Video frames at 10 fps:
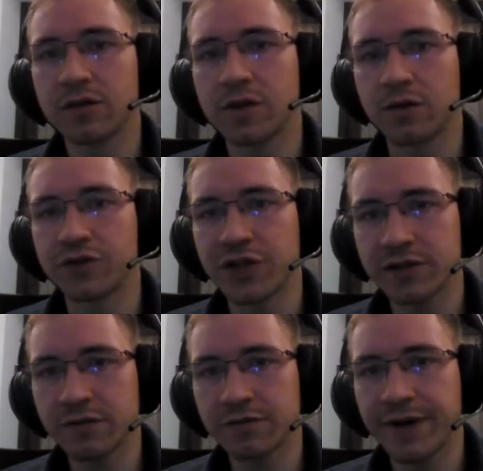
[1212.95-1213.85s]
to our
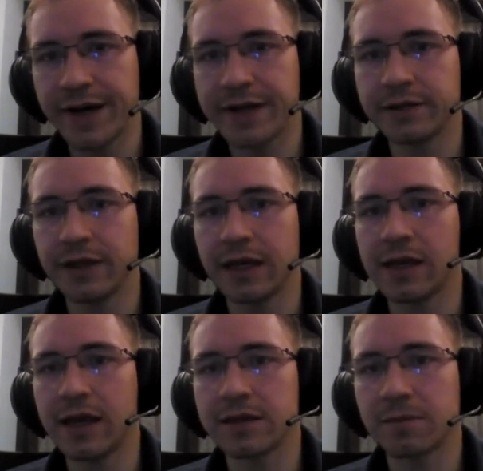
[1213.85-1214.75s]
JSON file, and
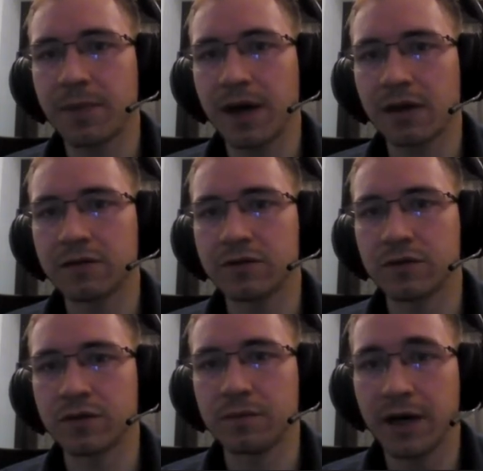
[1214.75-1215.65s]
it has a path
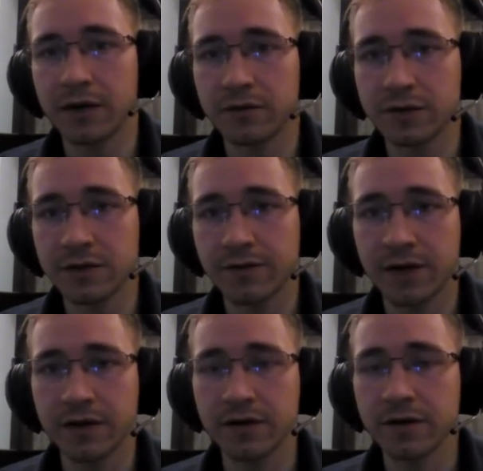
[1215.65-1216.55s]
to the binaries
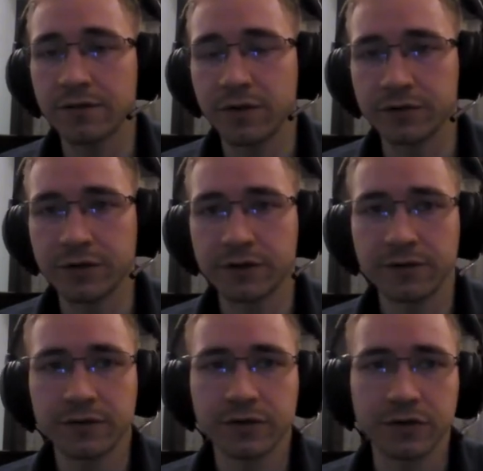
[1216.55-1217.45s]
folder.
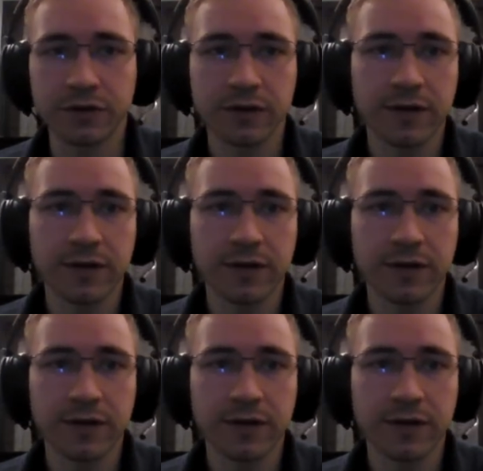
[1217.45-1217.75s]
Sorry,